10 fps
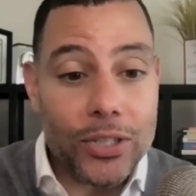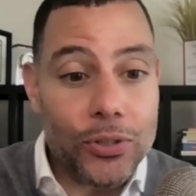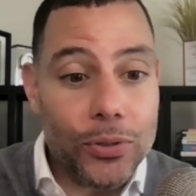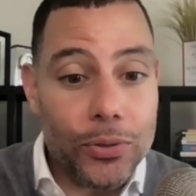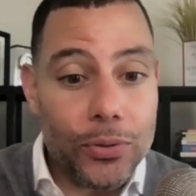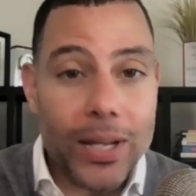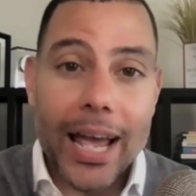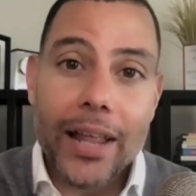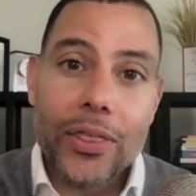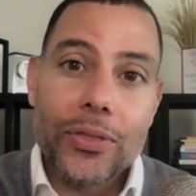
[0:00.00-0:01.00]
attitude
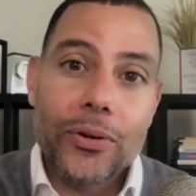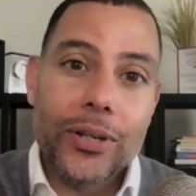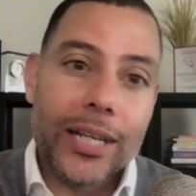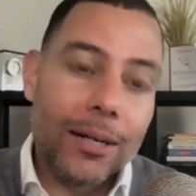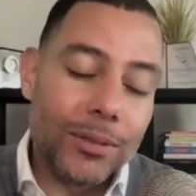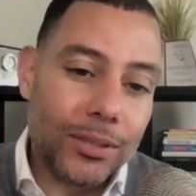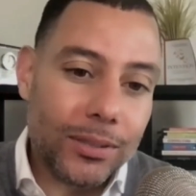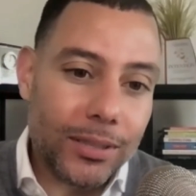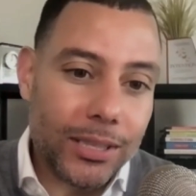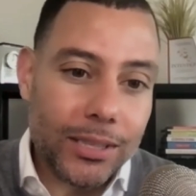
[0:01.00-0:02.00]
at 30, I
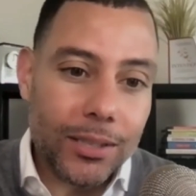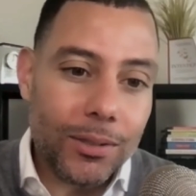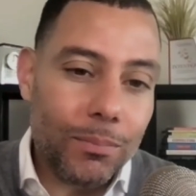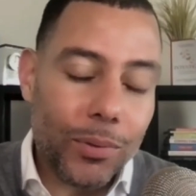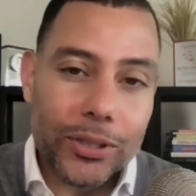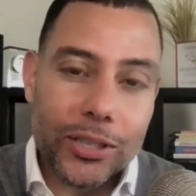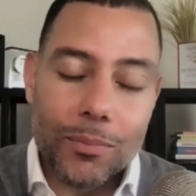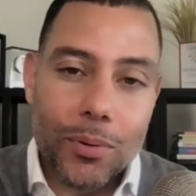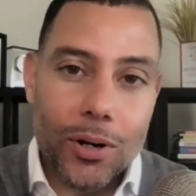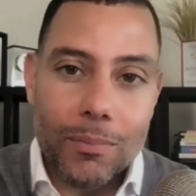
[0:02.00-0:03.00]
was still embarking
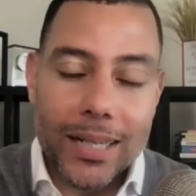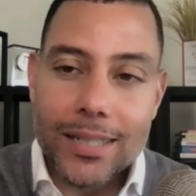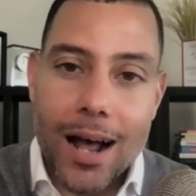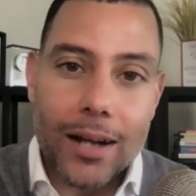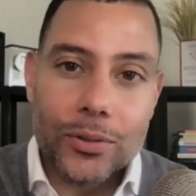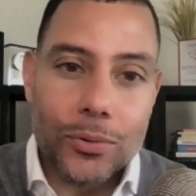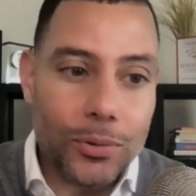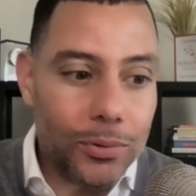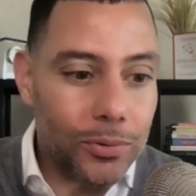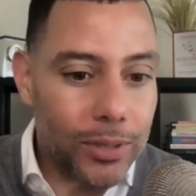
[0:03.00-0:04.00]
upon my
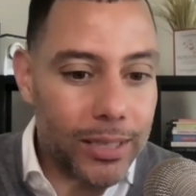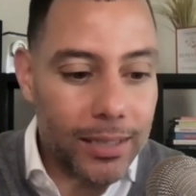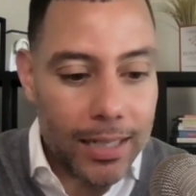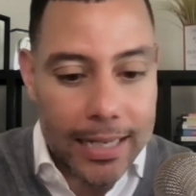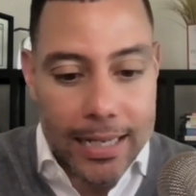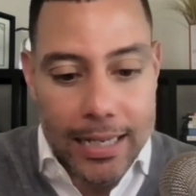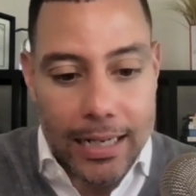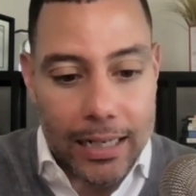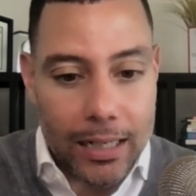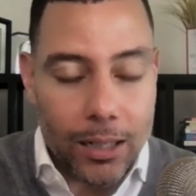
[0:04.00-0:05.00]
doctoral degree
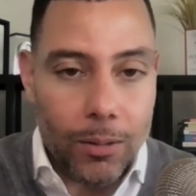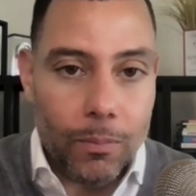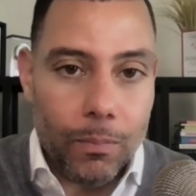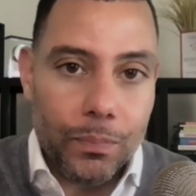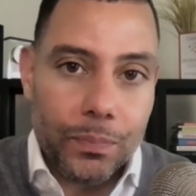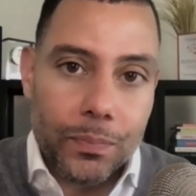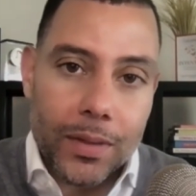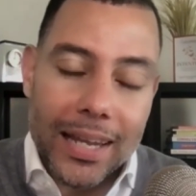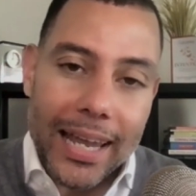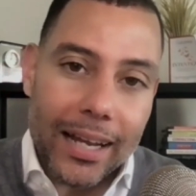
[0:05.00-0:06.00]

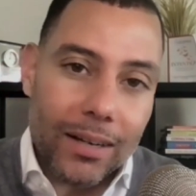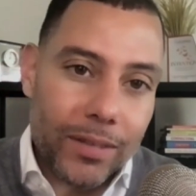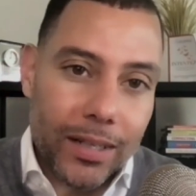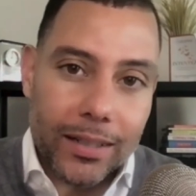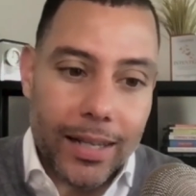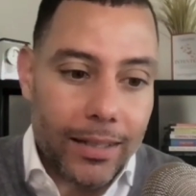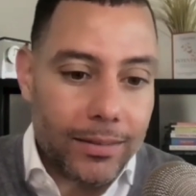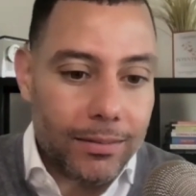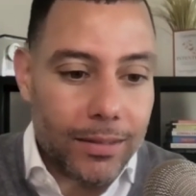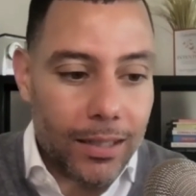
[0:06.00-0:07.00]
of getting
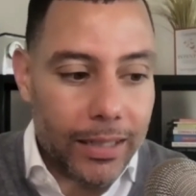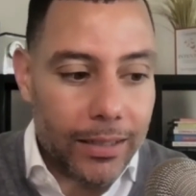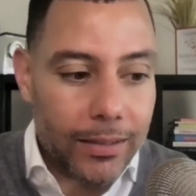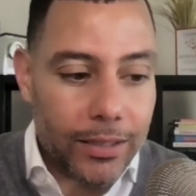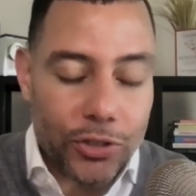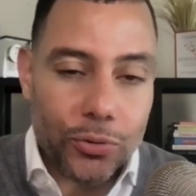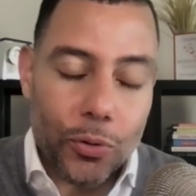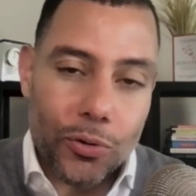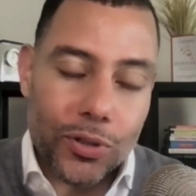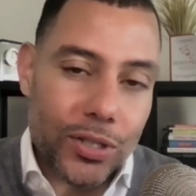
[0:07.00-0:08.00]
that in
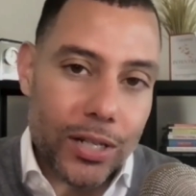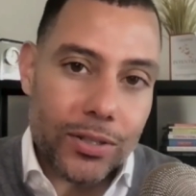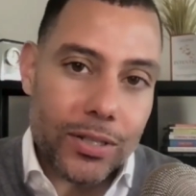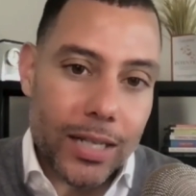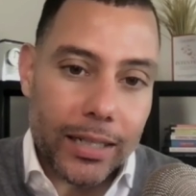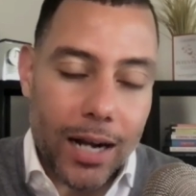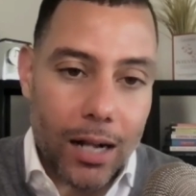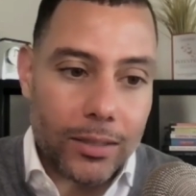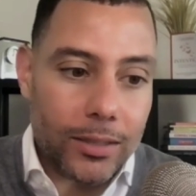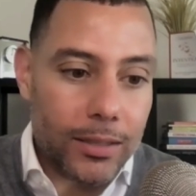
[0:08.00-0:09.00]
industrial organization
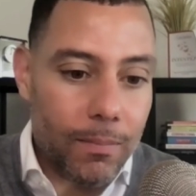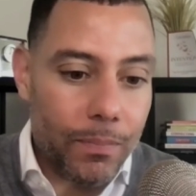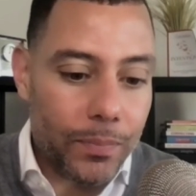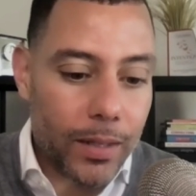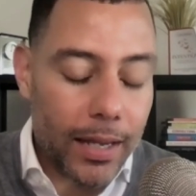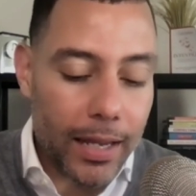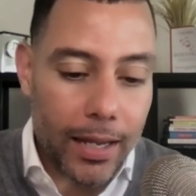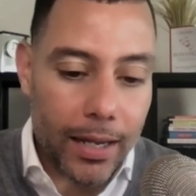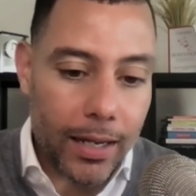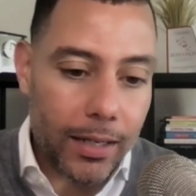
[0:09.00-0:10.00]
psychology.
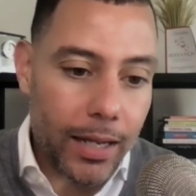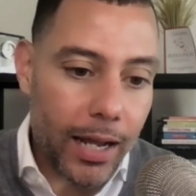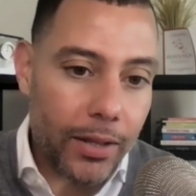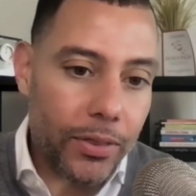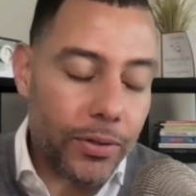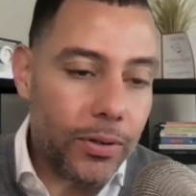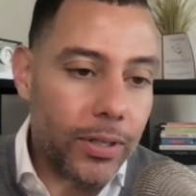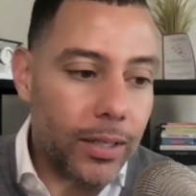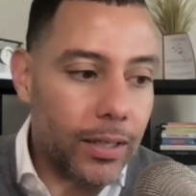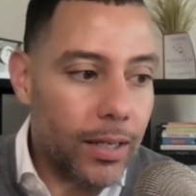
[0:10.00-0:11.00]
And at
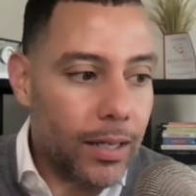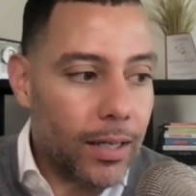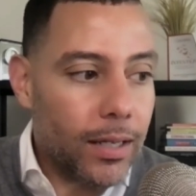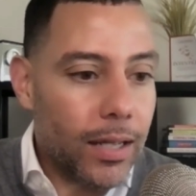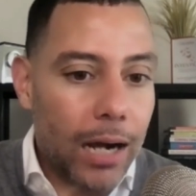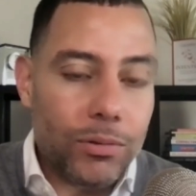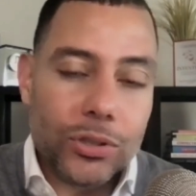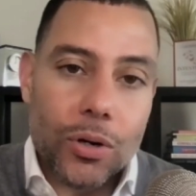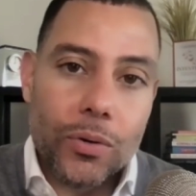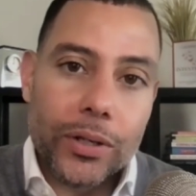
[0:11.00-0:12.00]
30, I
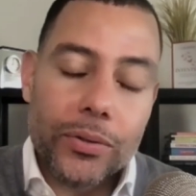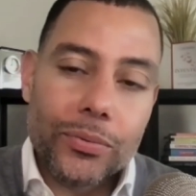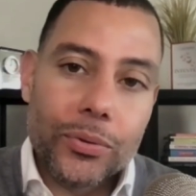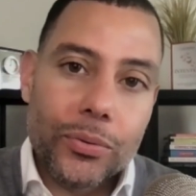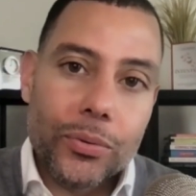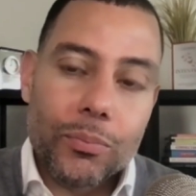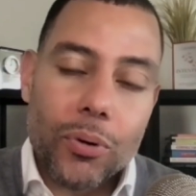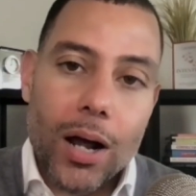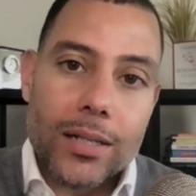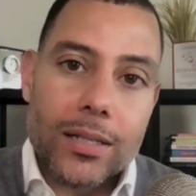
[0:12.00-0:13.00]
was going through the
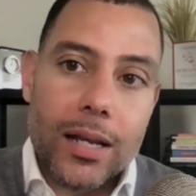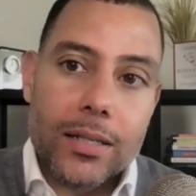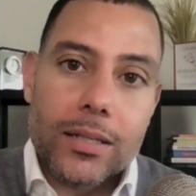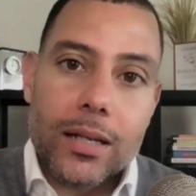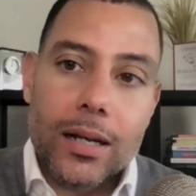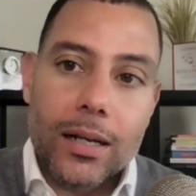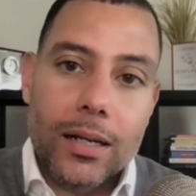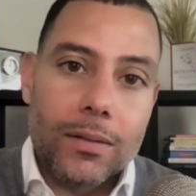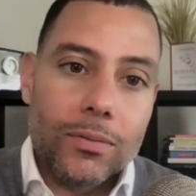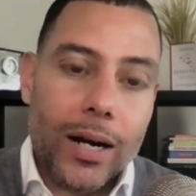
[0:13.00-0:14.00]
process
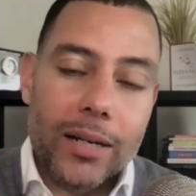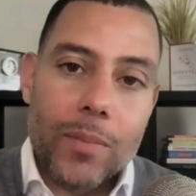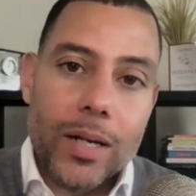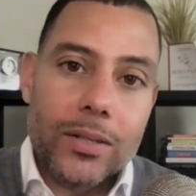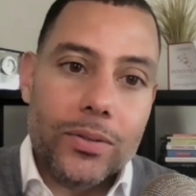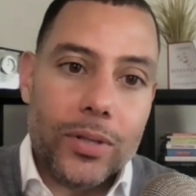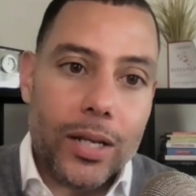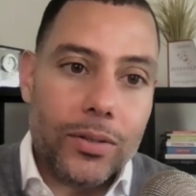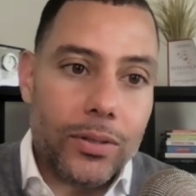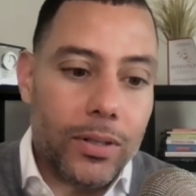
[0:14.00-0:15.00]
of writing my
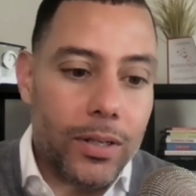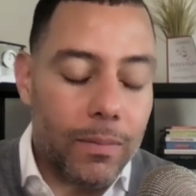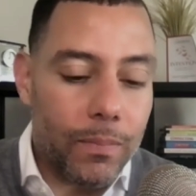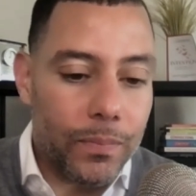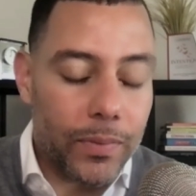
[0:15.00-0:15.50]
dissertation.